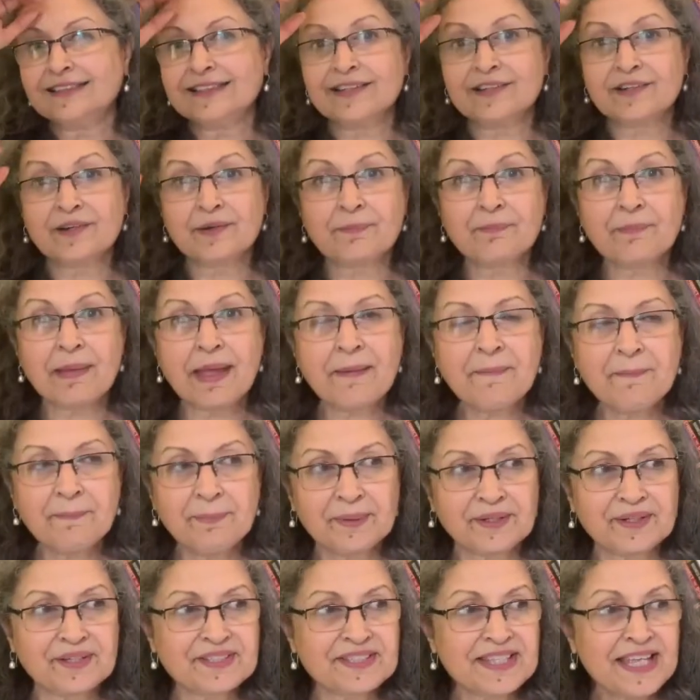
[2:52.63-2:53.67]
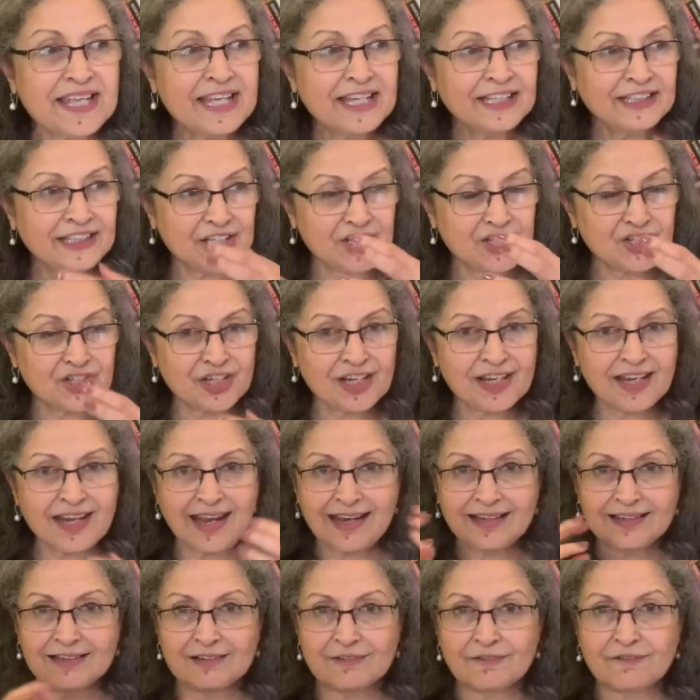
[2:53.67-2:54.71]
she remembers that she
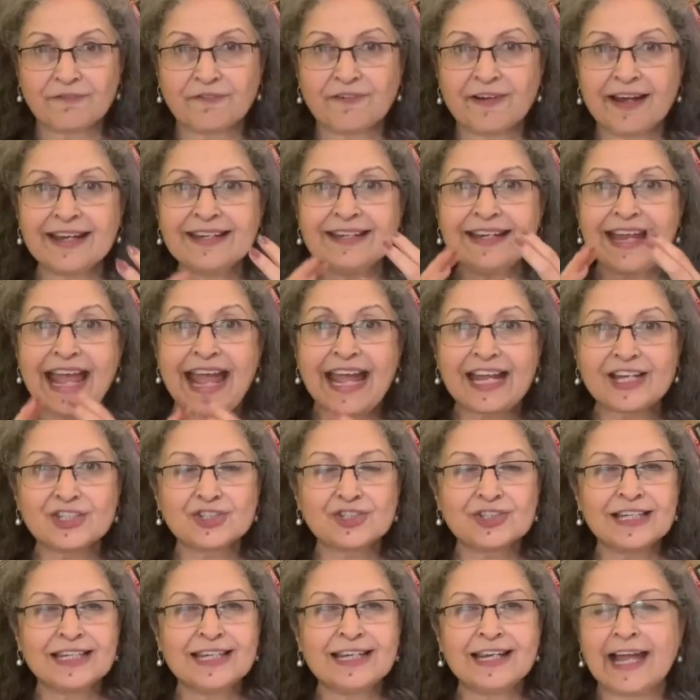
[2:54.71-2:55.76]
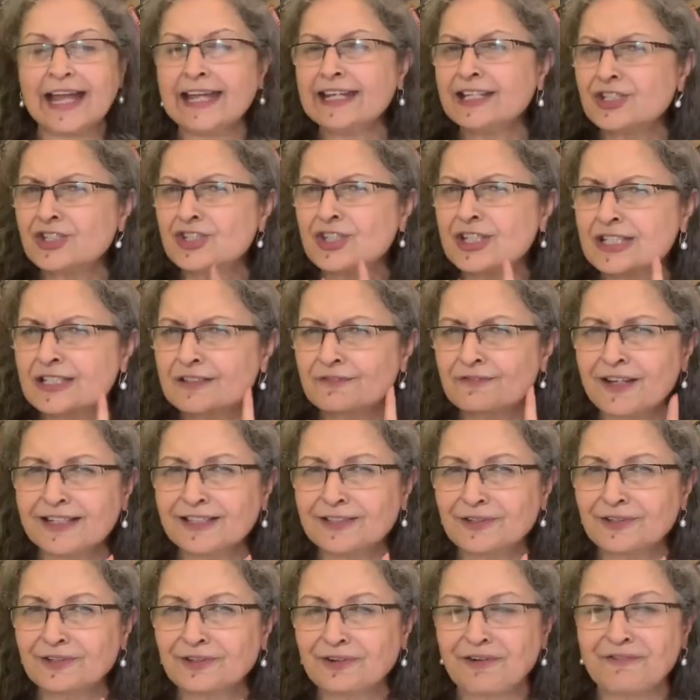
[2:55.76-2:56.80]
and her friend actually liked just
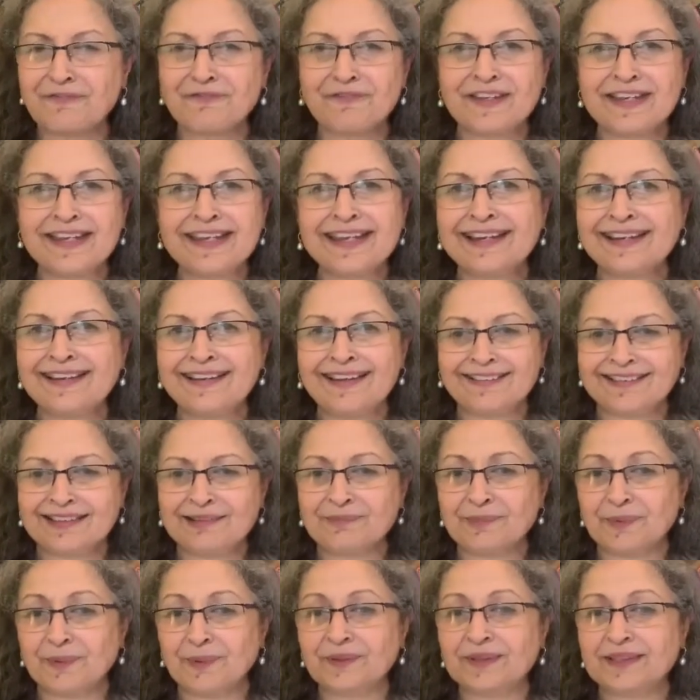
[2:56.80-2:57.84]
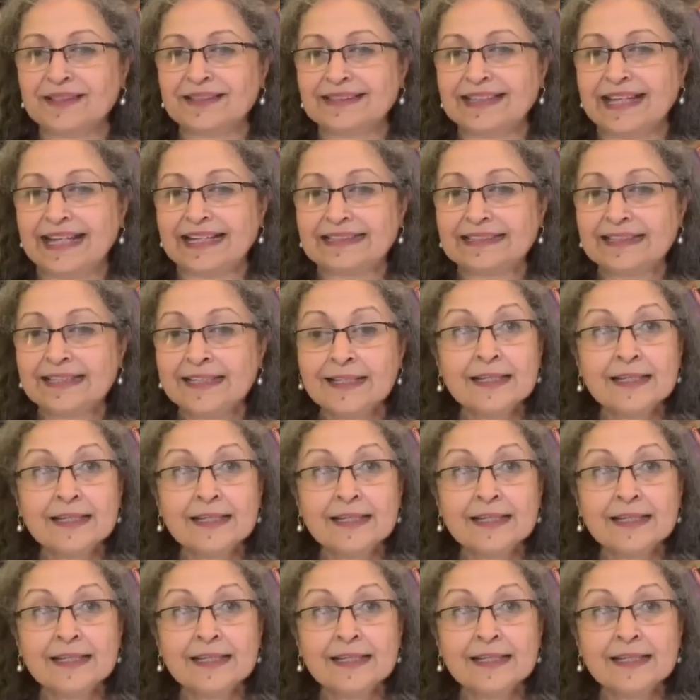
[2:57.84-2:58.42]
filter coffee and nothing more than that.